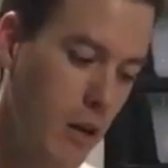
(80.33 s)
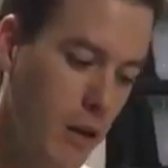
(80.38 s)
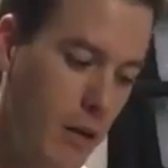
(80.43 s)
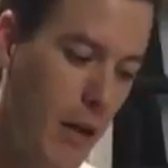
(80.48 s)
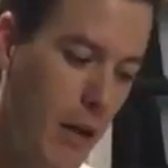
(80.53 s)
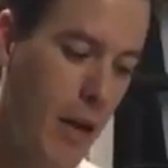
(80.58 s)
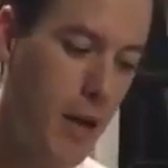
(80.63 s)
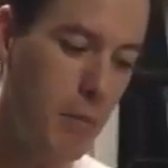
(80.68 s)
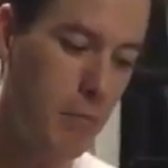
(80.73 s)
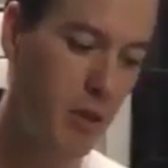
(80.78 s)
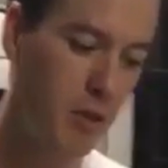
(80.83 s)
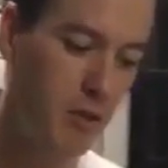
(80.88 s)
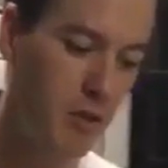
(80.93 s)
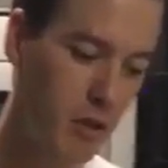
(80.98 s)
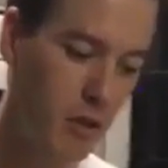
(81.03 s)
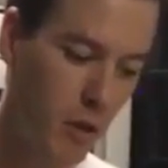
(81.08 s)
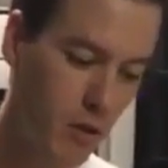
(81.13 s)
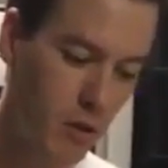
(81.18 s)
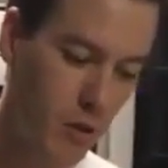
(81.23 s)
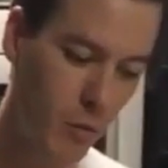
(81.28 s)
taped in
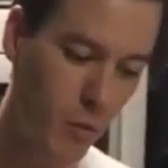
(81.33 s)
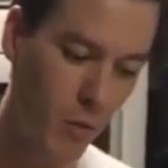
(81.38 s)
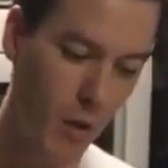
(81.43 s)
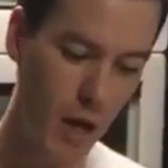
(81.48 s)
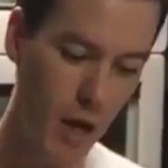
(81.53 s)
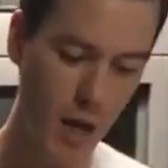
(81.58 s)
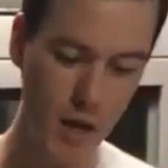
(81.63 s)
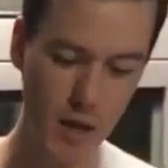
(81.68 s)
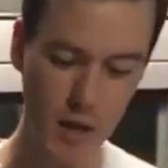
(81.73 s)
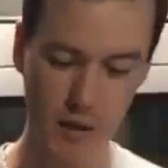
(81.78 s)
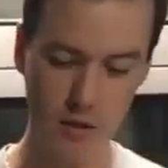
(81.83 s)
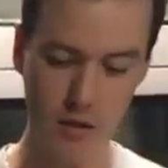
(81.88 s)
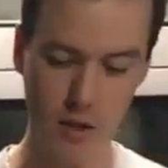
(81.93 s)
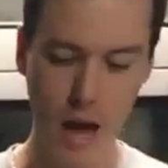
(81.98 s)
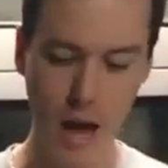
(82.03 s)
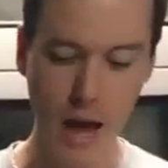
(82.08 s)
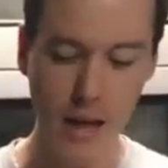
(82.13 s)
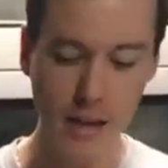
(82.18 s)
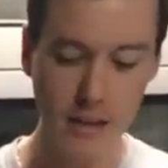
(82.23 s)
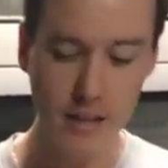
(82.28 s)
such a way, it's an
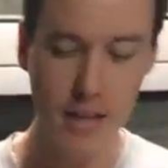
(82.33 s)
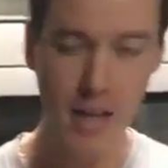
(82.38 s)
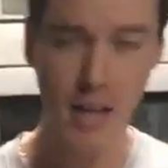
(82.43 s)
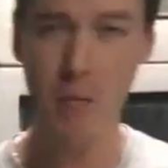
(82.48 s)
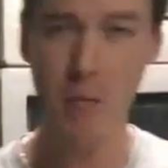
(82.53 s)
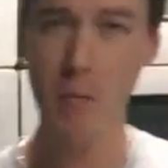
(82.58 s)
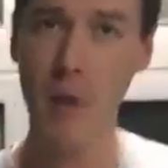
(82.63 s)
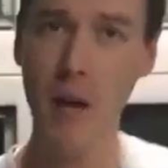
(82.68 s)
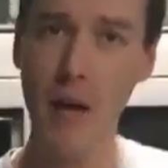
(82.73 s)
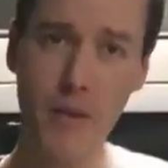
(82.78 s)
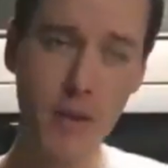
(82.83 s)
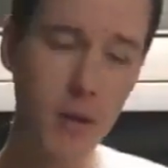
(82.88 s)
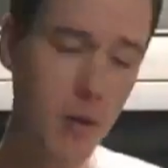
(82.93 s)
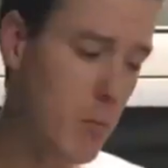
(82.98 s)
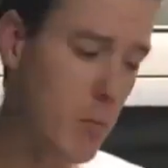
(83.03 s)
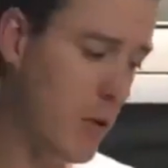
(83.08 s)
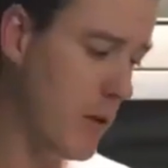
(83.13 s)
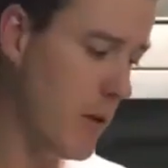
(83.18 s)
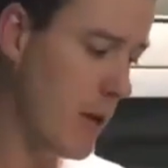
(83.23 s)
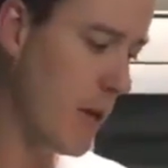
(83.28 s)
eye tape
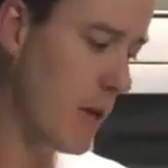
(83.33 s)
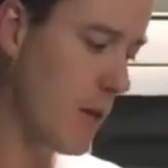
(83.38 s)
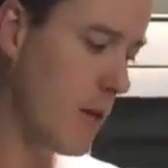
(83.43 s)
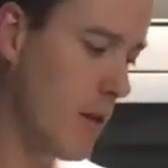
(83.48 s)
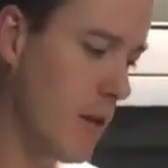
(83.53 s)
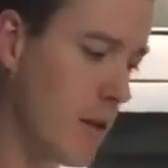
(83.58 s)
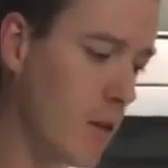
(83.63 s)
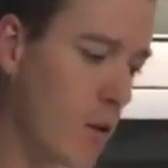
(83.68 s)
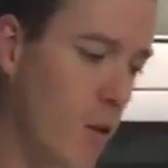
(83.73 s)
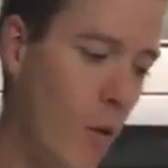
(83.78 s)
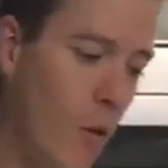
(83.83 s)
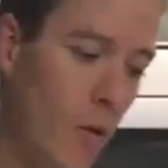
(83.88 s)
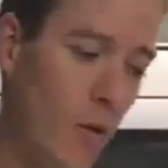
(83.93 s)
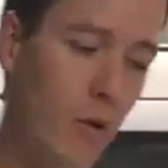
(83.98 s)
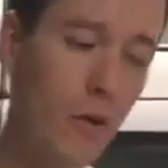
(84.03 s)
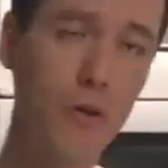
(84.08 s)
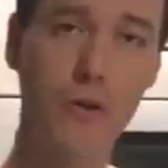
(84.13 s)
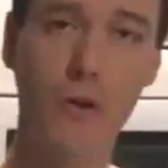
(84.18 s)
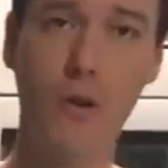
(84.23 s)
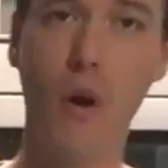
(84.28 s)
method, but then the
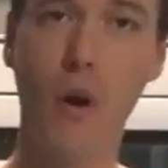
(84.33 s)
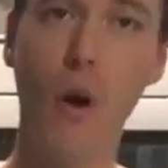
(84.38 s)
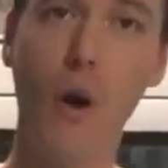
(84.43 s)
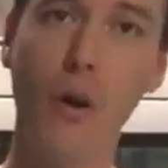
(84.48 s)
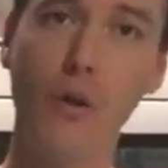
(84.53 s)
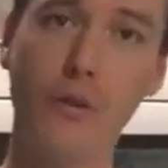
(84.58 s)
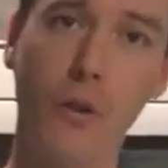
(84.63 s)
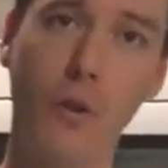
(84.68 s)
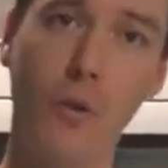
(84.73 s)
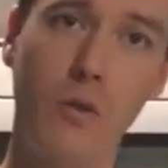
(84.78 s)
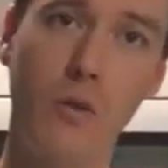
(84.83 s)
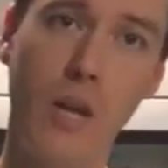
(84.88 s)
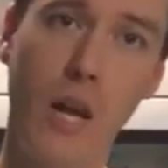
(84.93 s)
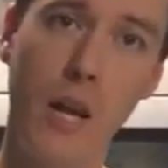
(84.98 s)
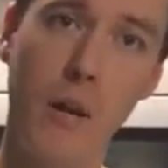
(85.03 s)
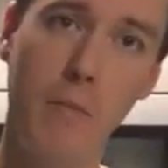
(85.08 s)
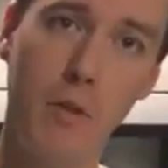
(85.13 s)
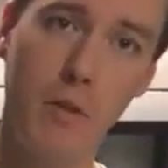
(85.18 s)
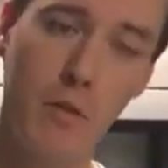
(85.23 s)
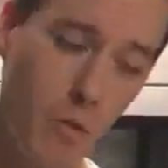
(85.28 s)
corners are also
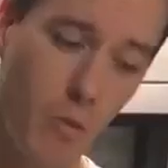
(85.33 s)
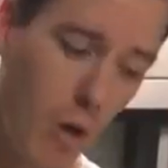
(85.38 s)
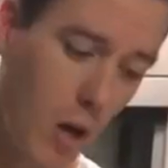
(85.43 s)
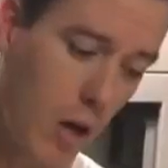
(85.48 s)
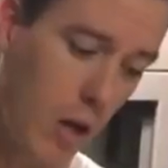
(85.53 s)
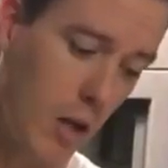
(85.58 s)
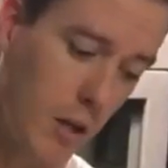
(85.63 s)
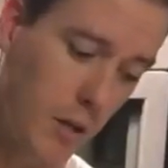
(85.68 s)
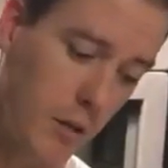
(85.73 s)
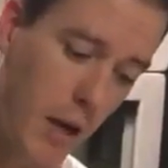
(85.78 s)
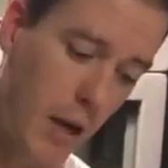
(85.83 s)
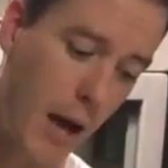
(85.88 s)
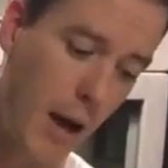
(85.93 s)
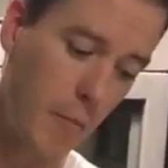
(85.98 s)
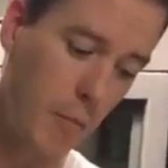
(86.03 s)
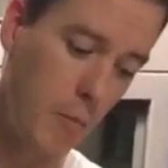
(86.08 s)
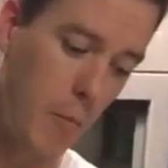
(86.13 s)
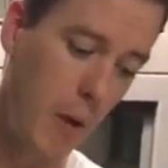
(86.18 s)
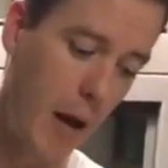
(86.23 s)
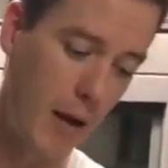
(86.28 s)
taped as well on the
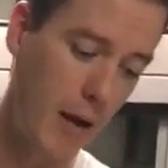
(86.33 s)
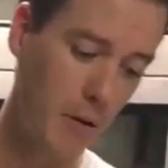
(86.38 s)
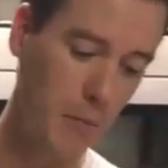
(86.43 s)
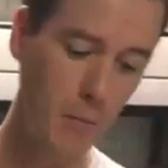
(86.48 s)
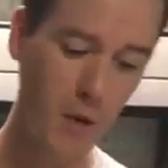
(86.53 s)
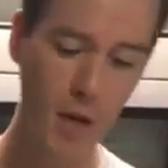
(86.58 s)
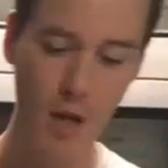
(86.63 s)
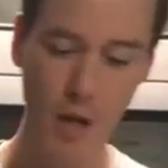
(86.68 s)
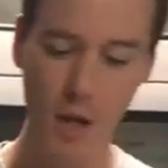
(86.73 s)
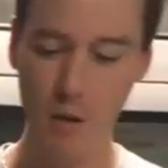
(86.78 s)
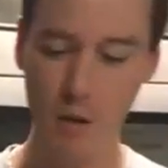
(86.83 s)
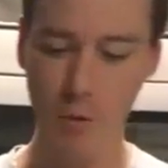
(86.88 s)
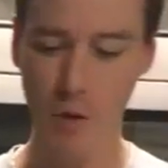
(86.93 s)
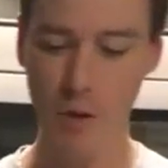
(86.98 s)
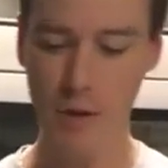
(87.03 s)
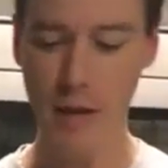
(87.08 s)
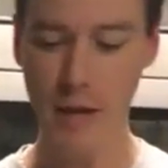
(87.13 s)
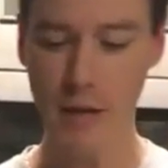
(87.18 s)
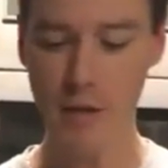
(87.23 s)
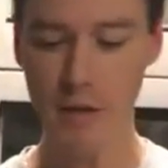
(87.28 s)
top and bottom.
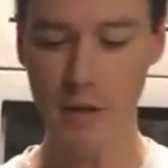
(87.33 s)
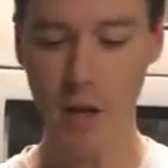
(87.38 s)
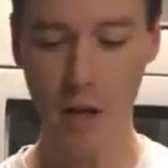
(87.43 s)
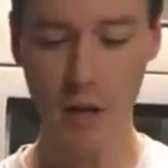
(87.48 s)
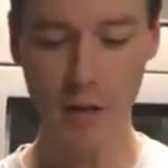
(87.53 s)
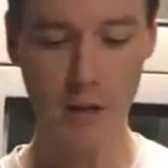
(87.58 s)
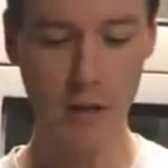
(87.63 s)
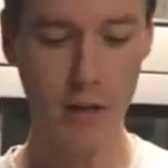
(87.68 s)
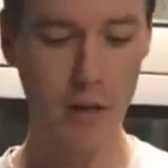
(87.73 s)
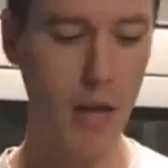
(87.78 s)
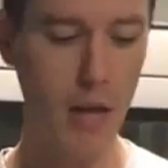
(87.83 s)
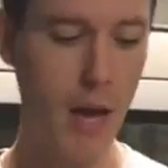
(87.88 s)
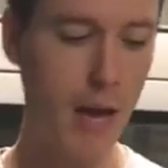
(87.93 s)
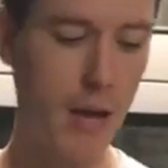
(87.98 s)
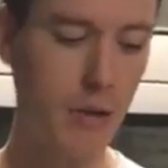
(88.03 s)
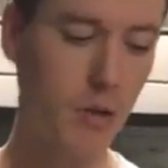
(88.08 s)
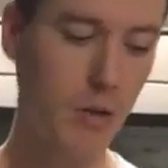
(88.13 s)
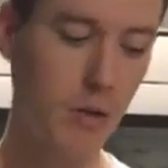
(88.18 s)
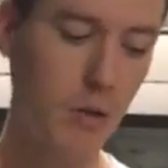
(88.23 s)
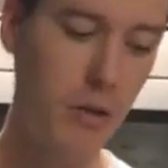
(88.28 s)
What that does is it
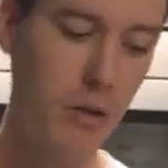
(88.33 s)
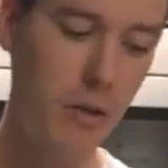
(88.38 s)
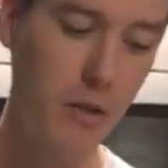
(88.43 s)
actually